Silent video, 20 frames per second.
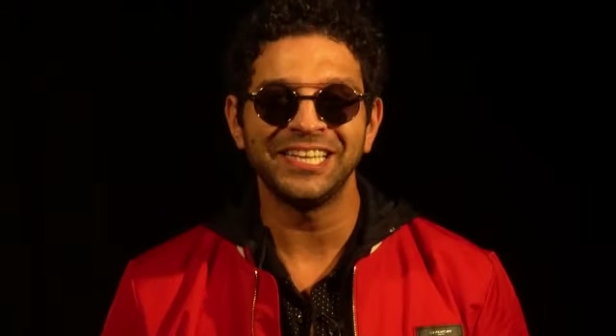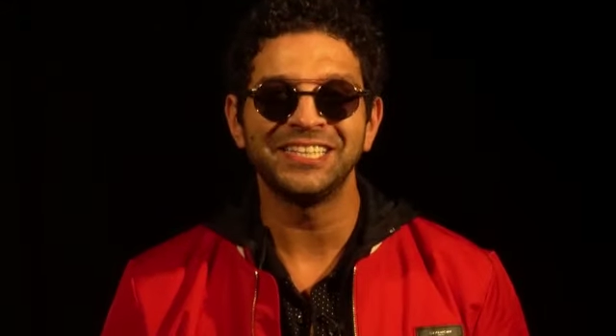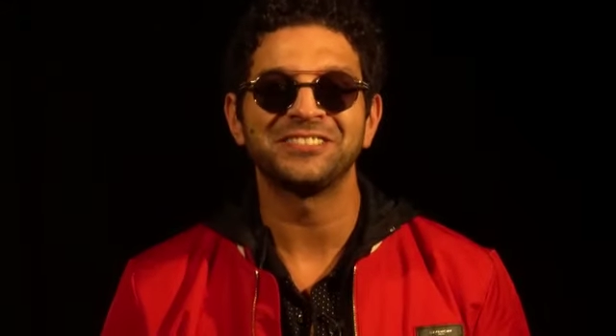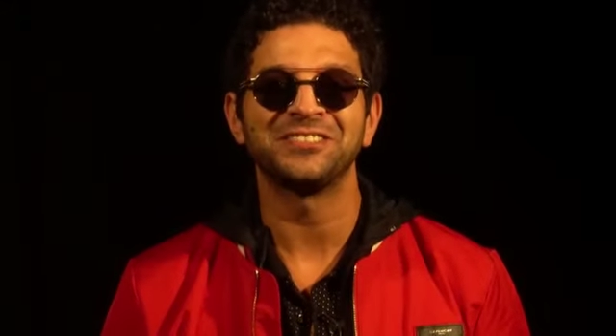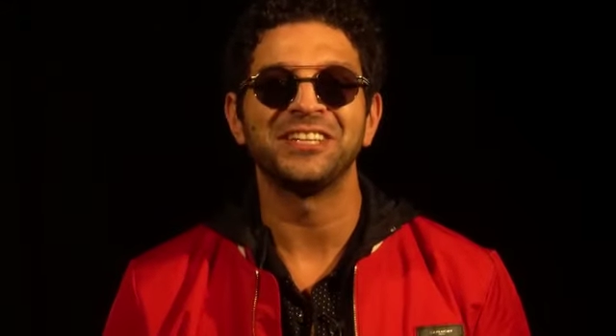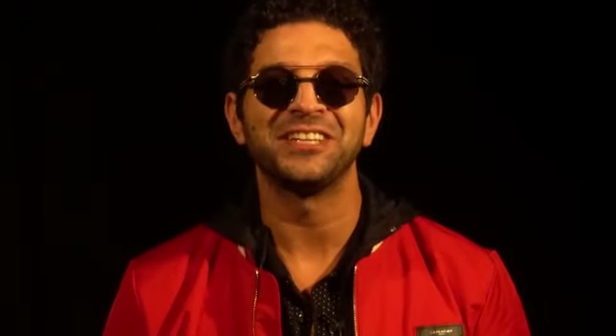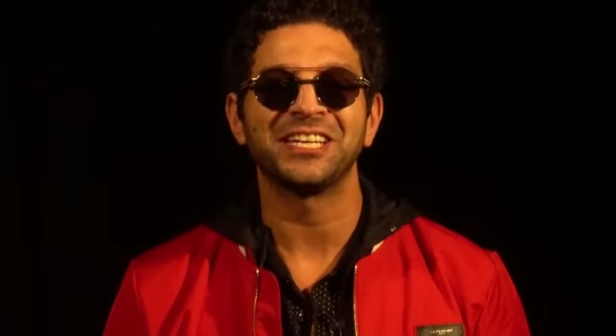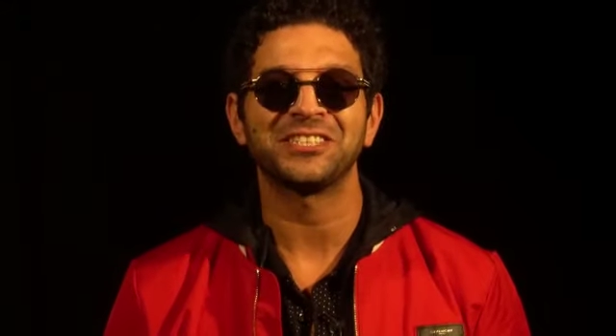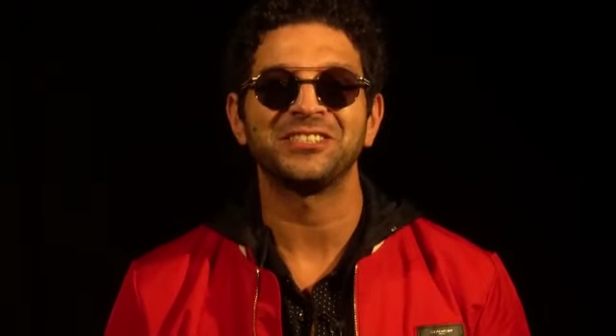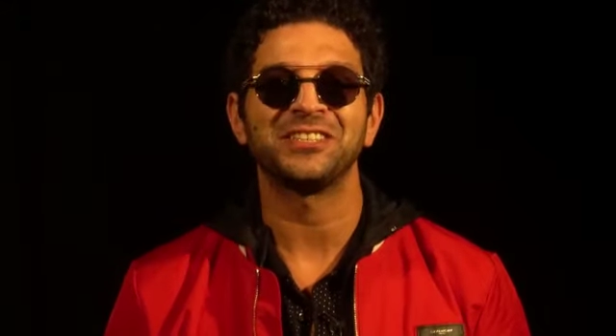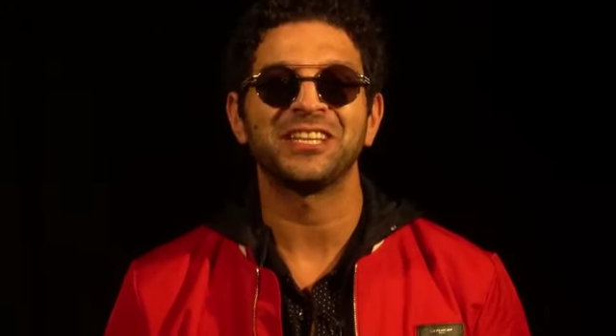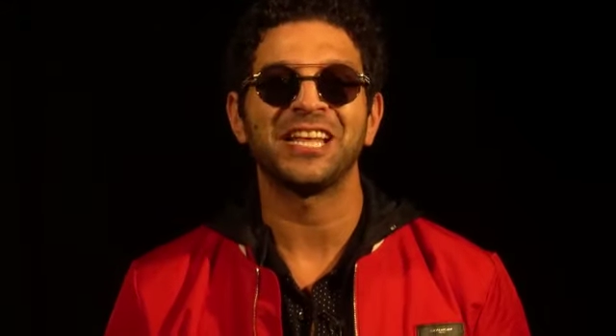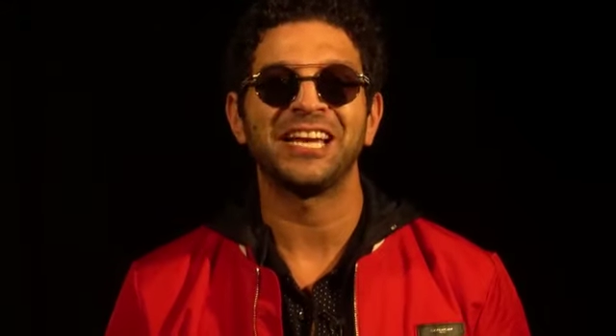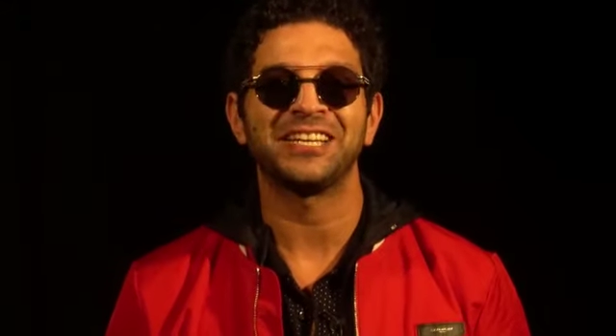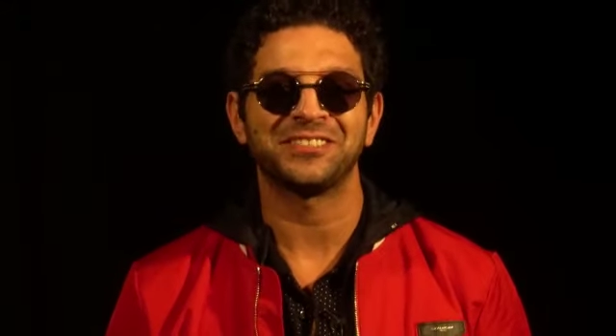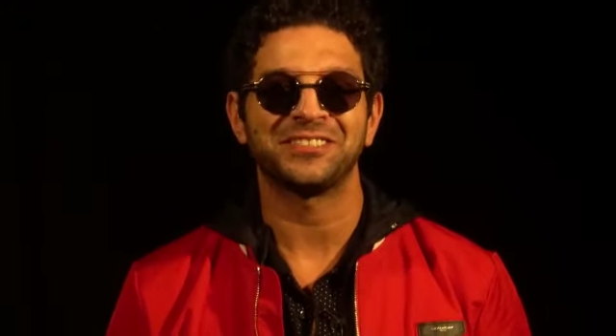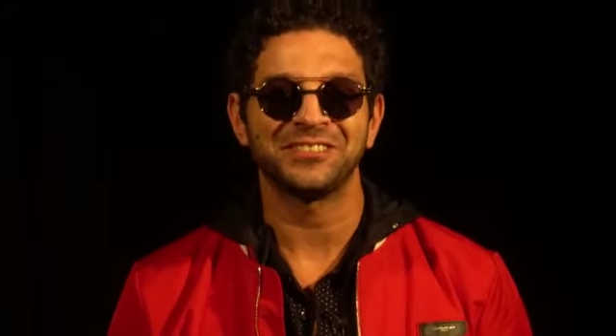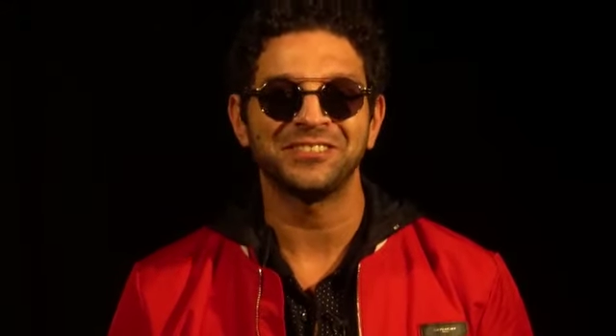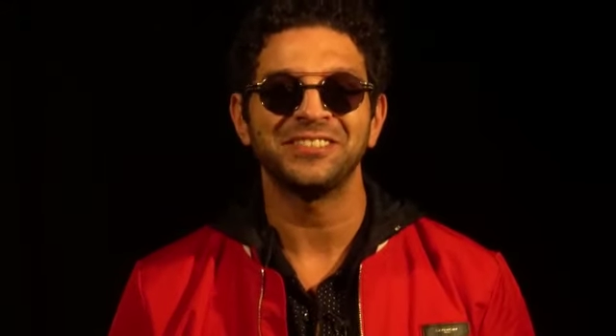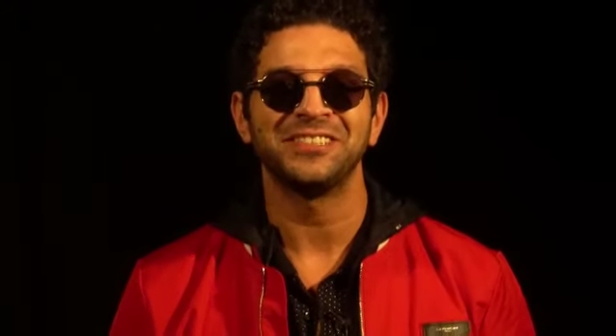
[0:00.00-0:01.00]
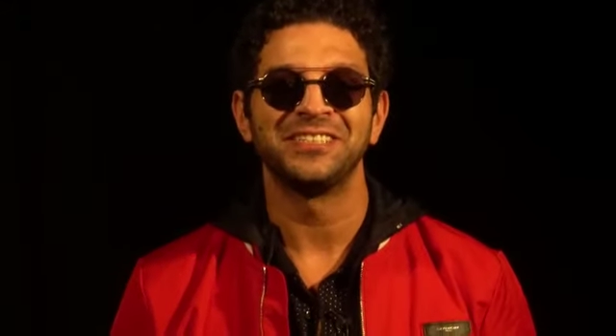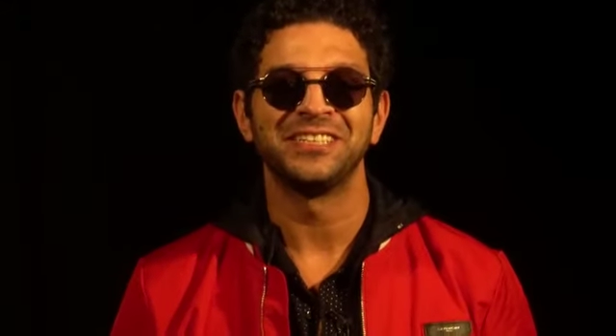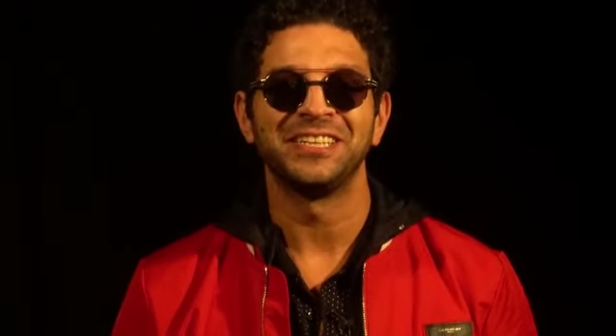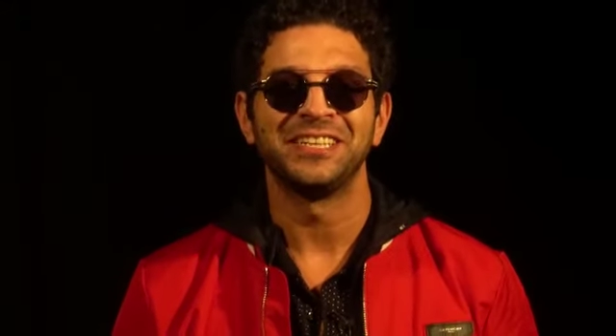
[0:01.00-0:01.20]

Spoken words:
international actor,